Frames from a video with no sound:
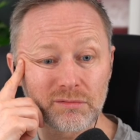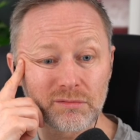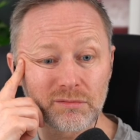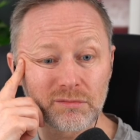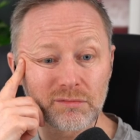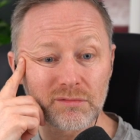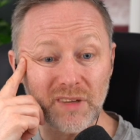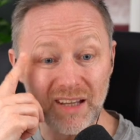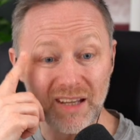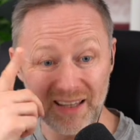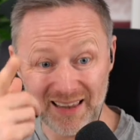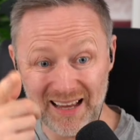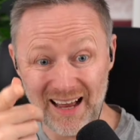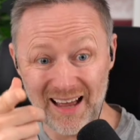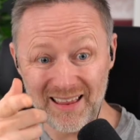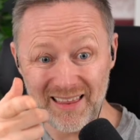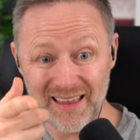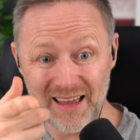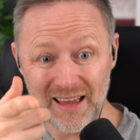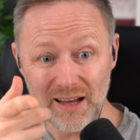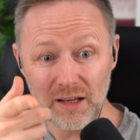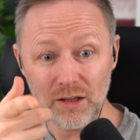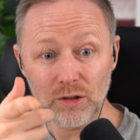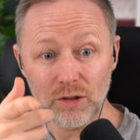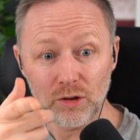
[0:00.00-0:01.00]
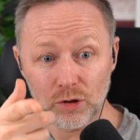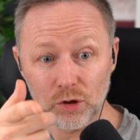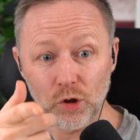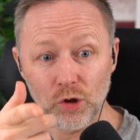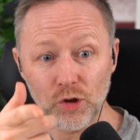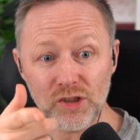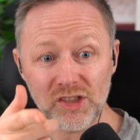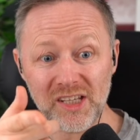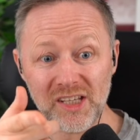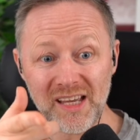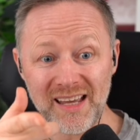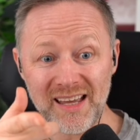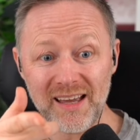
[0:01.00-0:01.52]
Like that there,
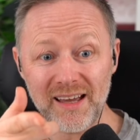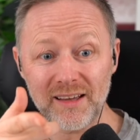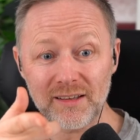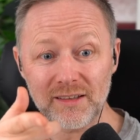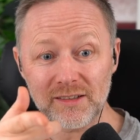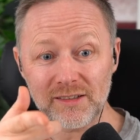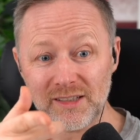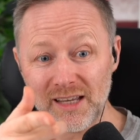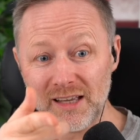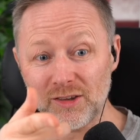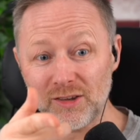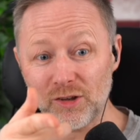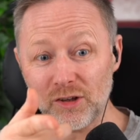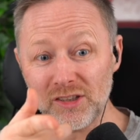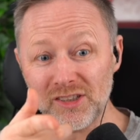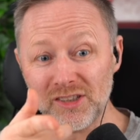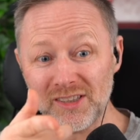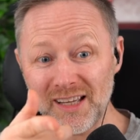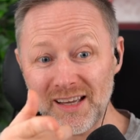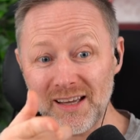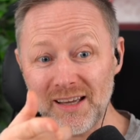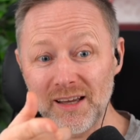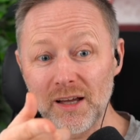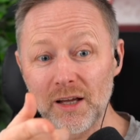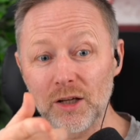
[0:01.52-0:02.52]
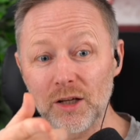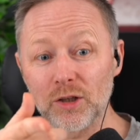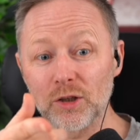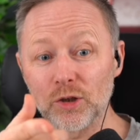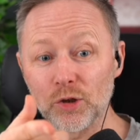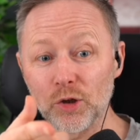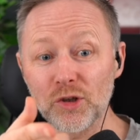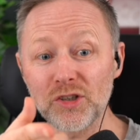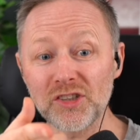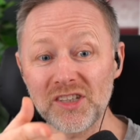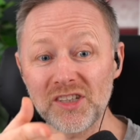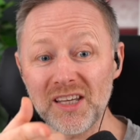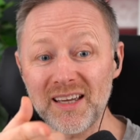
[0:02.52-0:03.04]
loosing it, say Dusty,
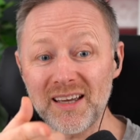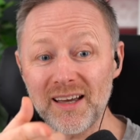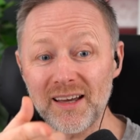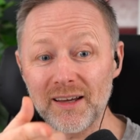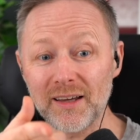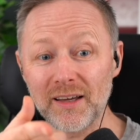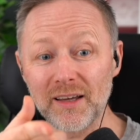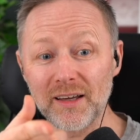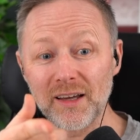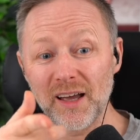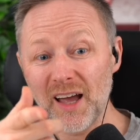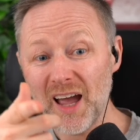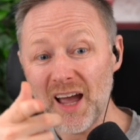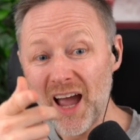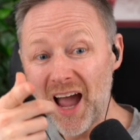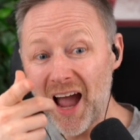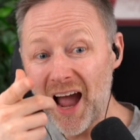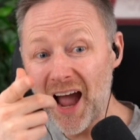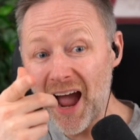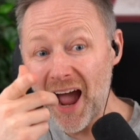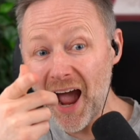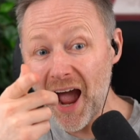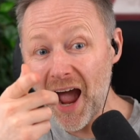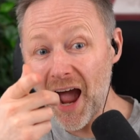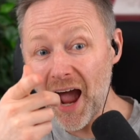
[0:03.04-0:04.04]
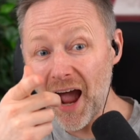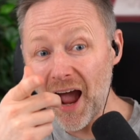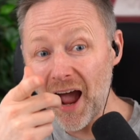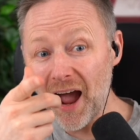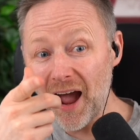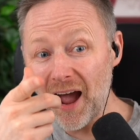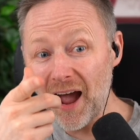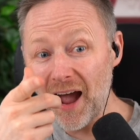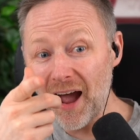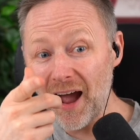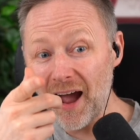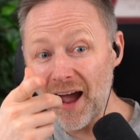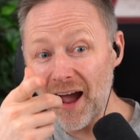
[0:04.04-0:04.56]
loosing it.
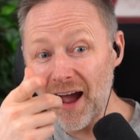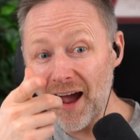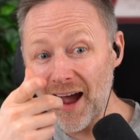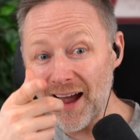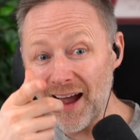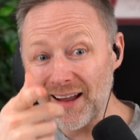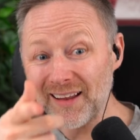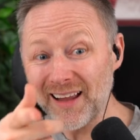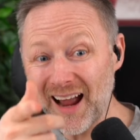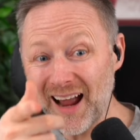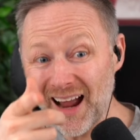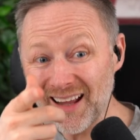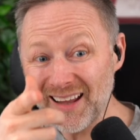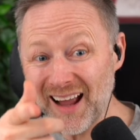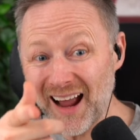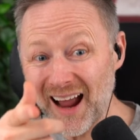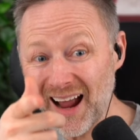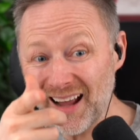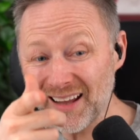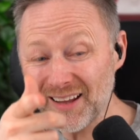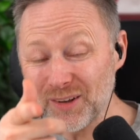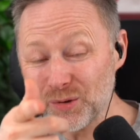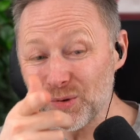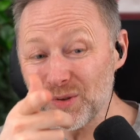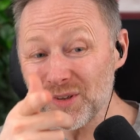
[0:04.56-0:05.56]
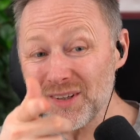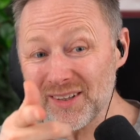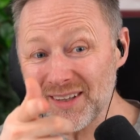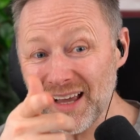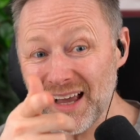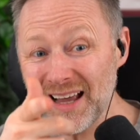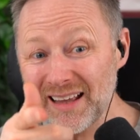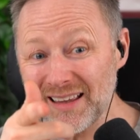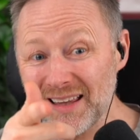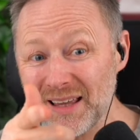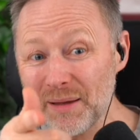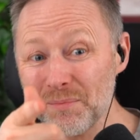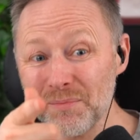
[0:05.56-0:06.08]
I don't
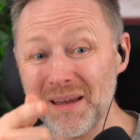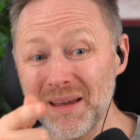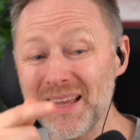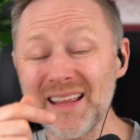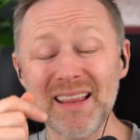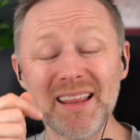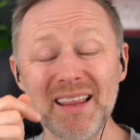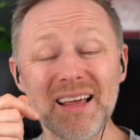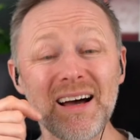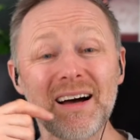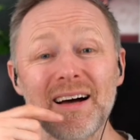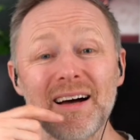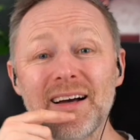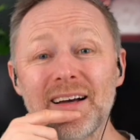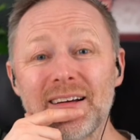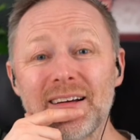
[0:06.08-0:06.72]
think they mean that.